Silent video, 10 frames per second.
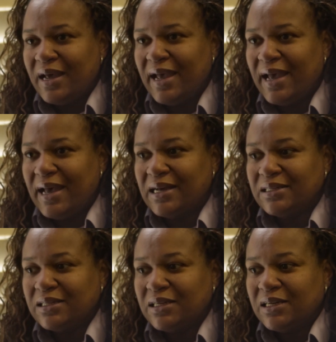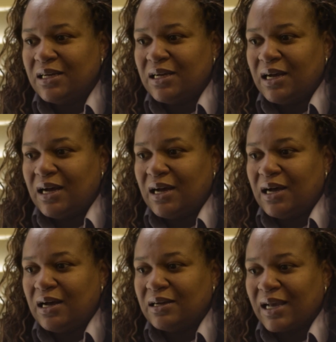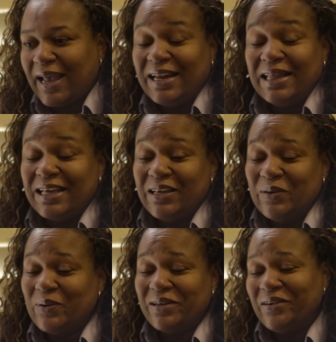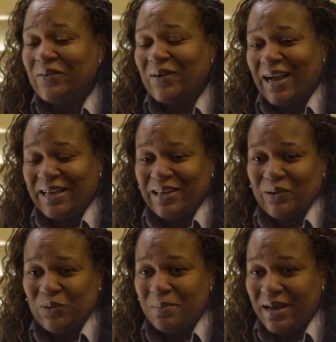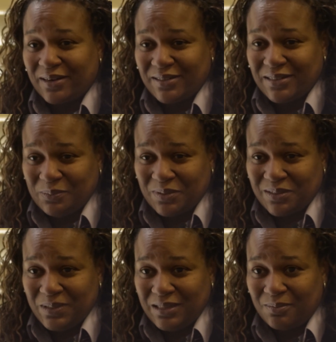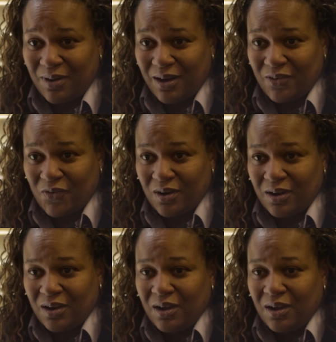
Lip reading: And anything you can do, I can do better seems to be the mantra.